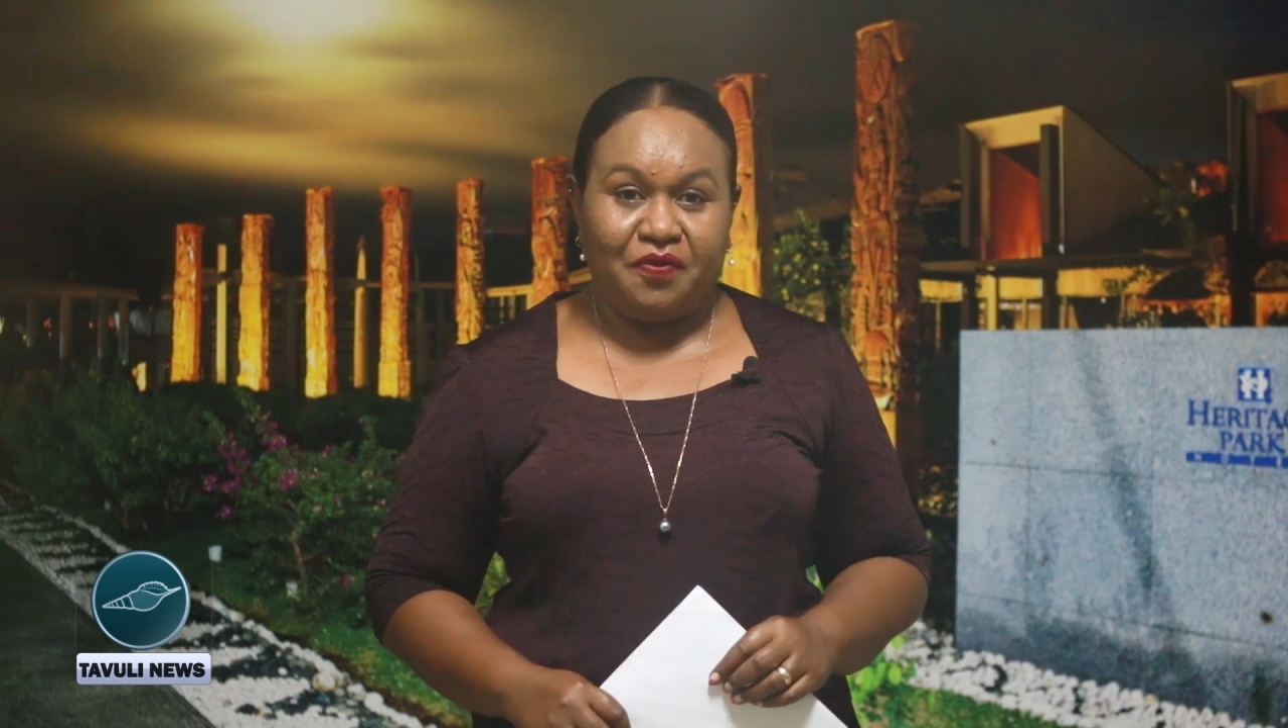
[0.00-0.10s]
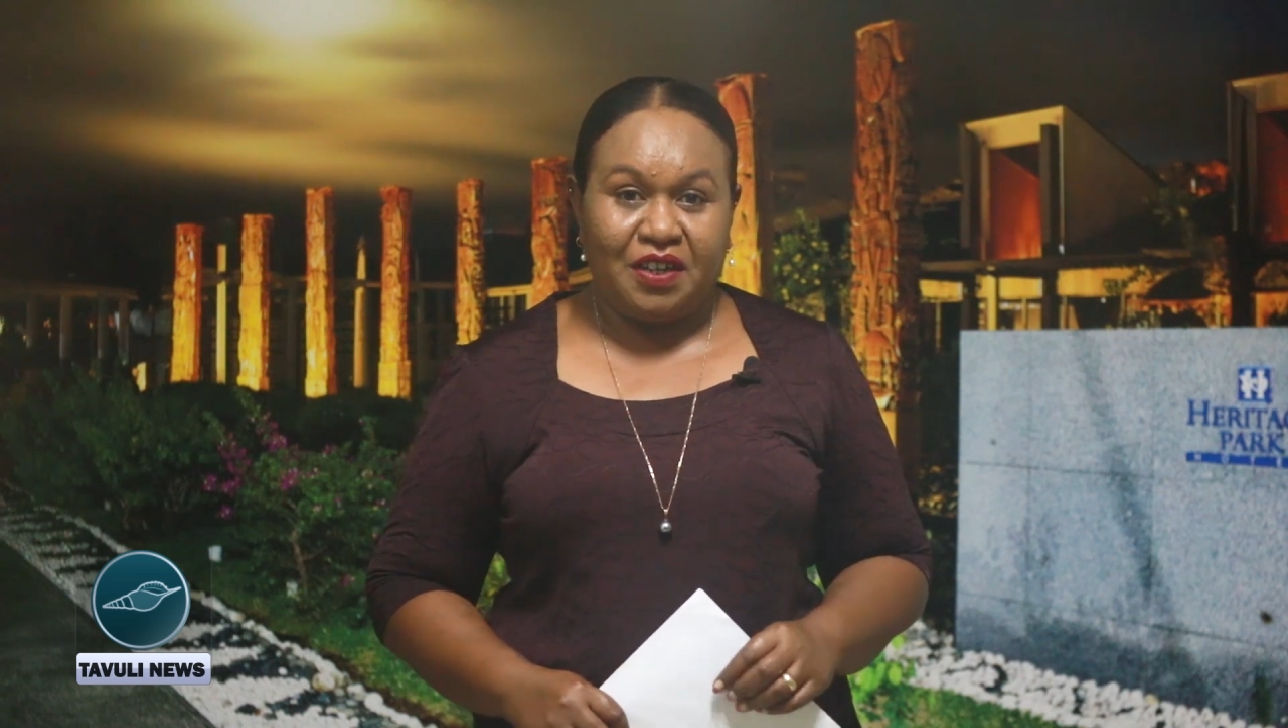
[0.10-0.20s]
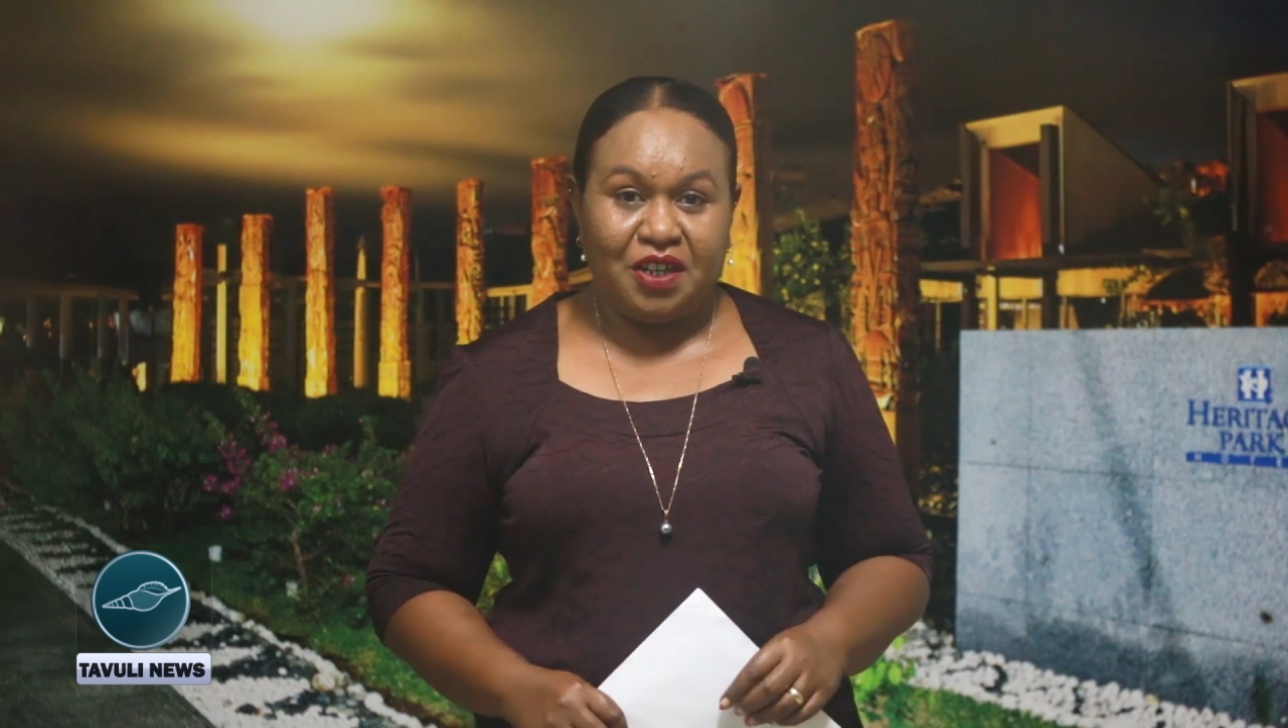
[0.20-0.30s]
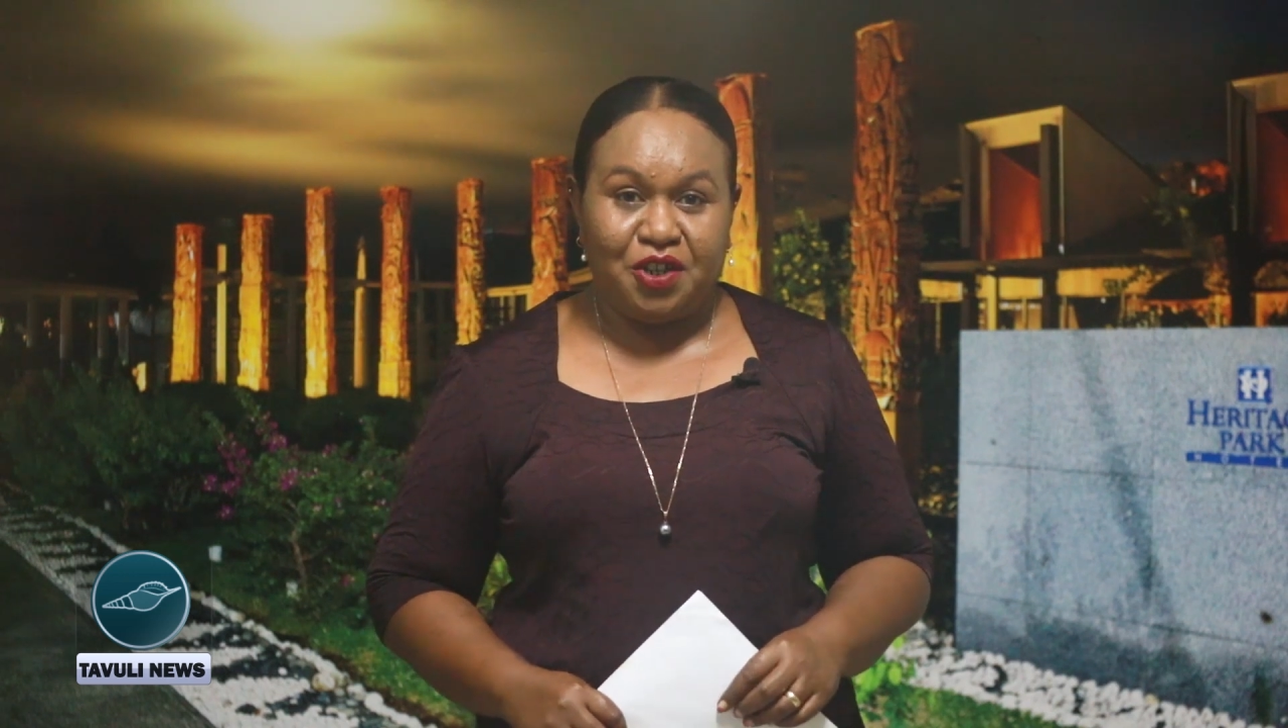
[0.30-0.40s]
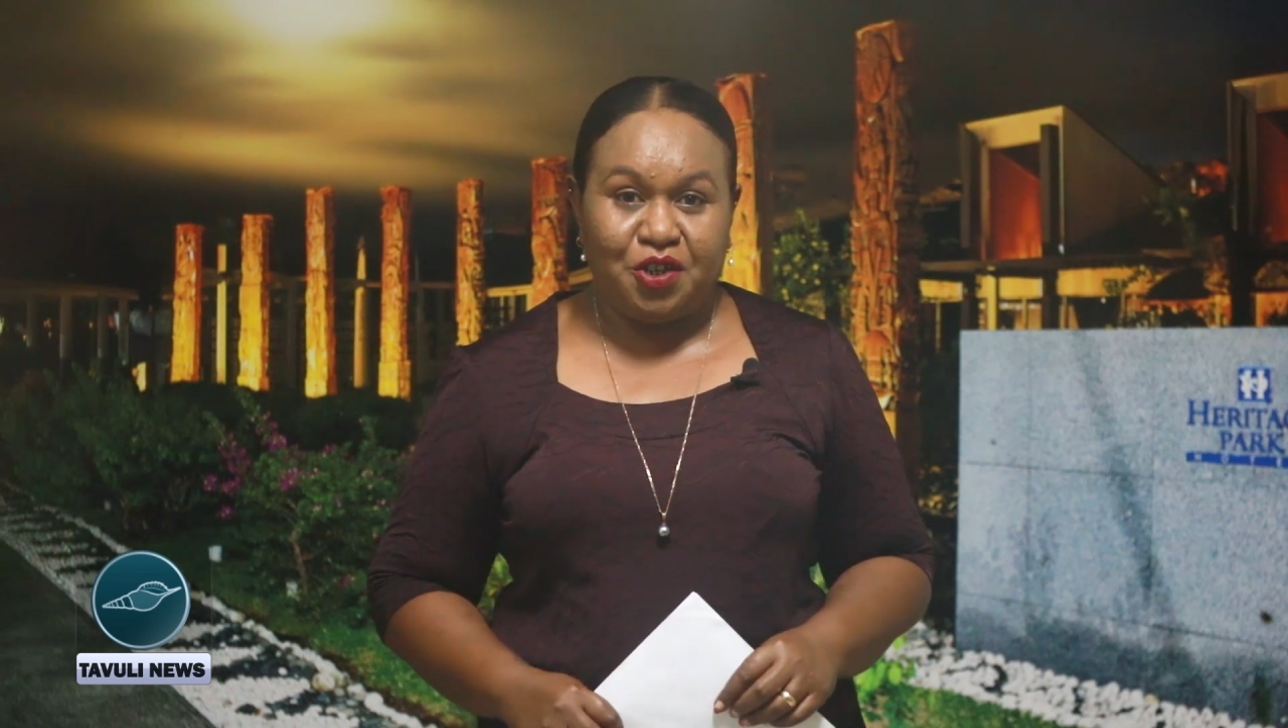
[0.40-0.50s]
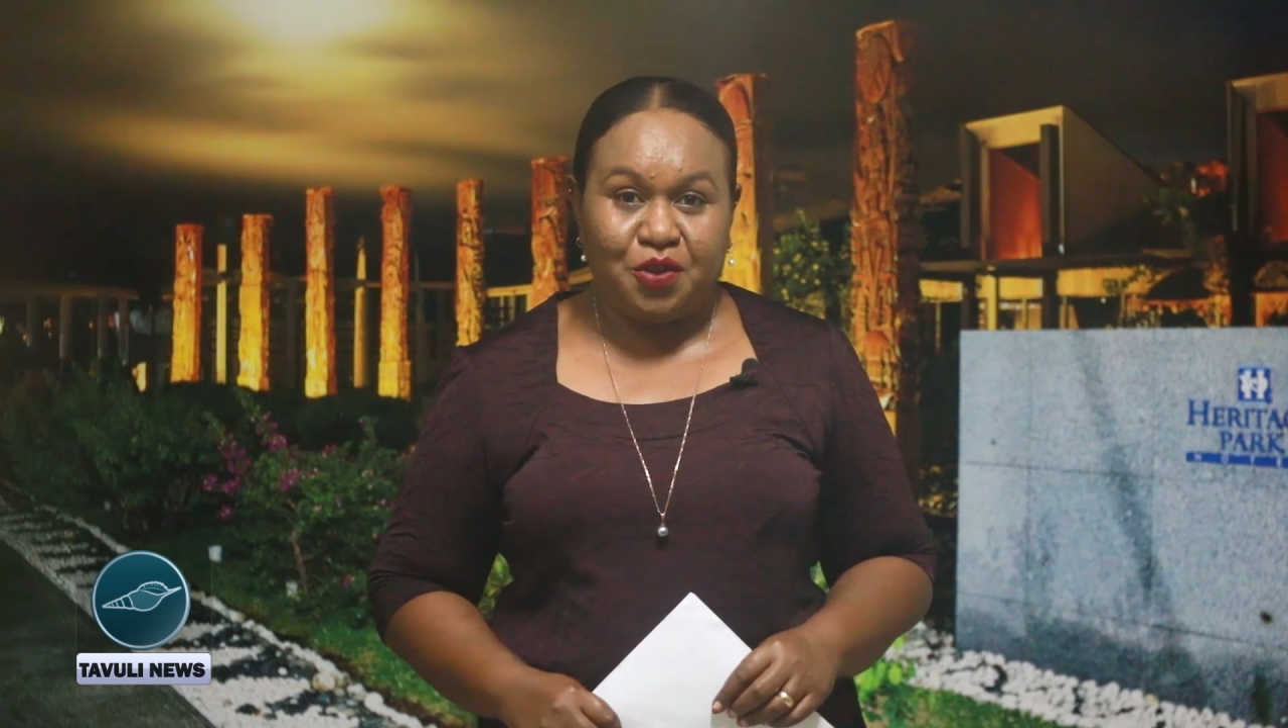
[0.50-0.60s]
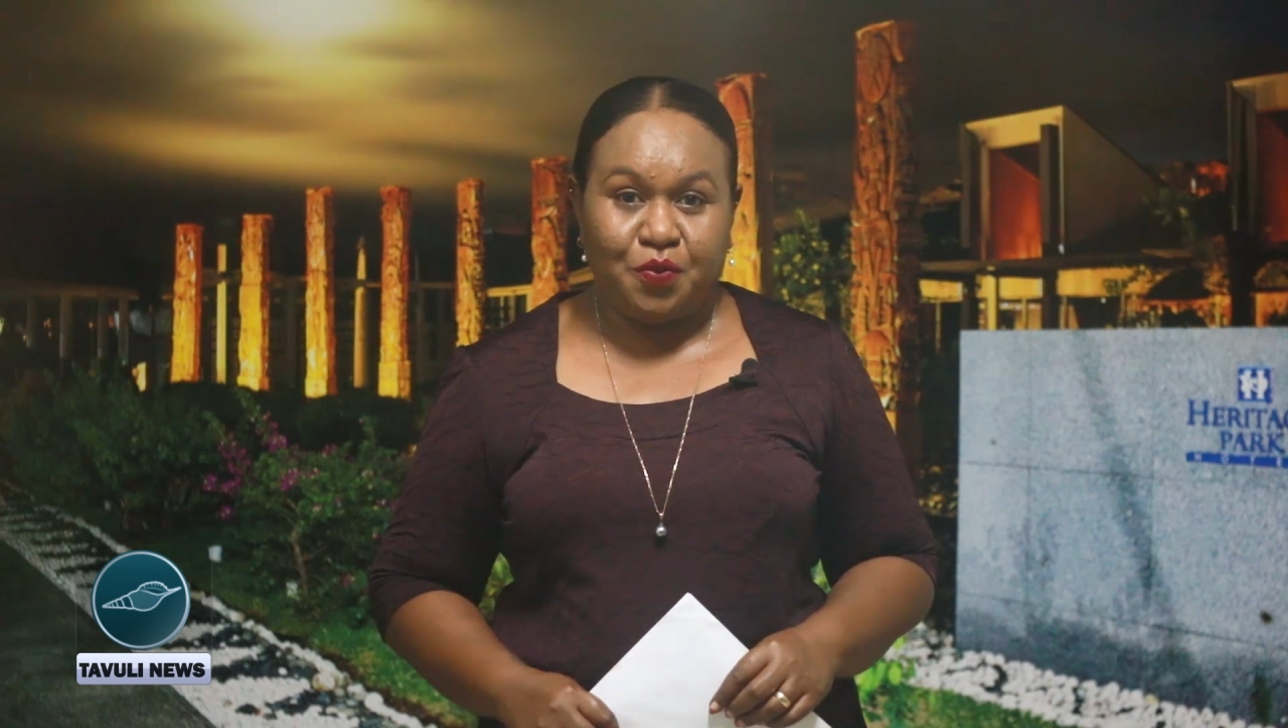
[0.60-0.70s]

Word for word: finished